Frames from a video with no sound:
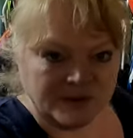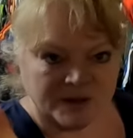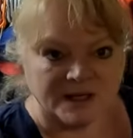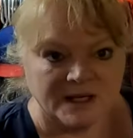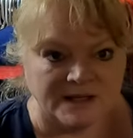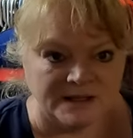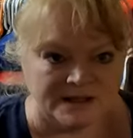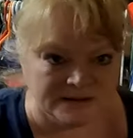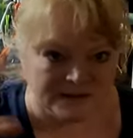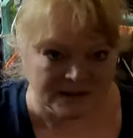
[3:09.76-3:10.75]
You
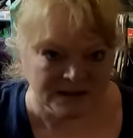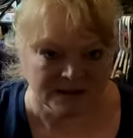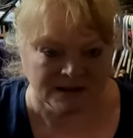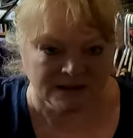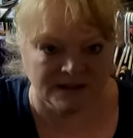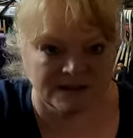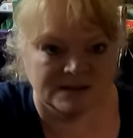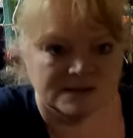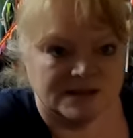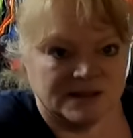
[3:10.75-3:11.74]
can
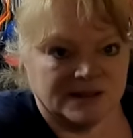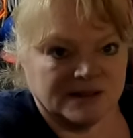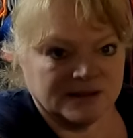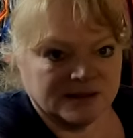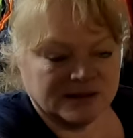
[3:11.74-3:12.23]
kinda see